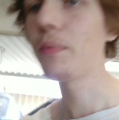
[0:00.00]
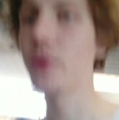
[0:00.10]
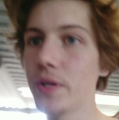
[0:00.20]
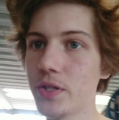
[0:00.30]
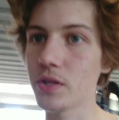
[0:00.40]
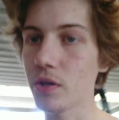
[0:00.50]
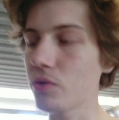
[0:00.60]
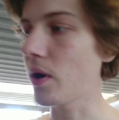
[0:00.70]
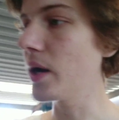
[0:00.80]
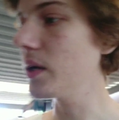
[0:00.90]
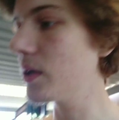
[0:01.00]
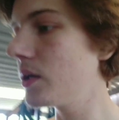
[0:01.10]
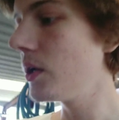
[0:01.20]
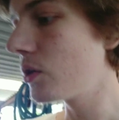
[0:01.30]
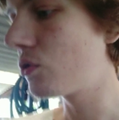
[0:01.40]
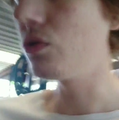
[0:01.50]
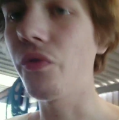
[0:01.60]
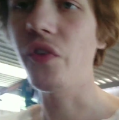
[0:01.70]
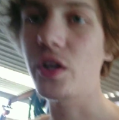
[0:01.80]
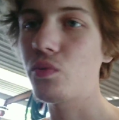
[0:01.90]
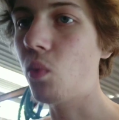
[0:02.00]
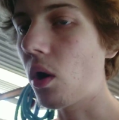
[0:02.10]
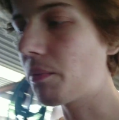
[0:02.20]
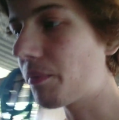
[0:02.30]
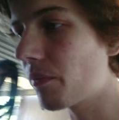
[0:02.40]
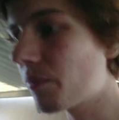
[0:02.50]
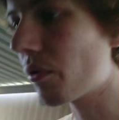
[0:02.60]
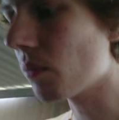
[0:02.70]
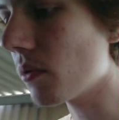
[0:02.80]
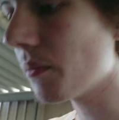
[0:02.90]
put into the crank to fix one problem,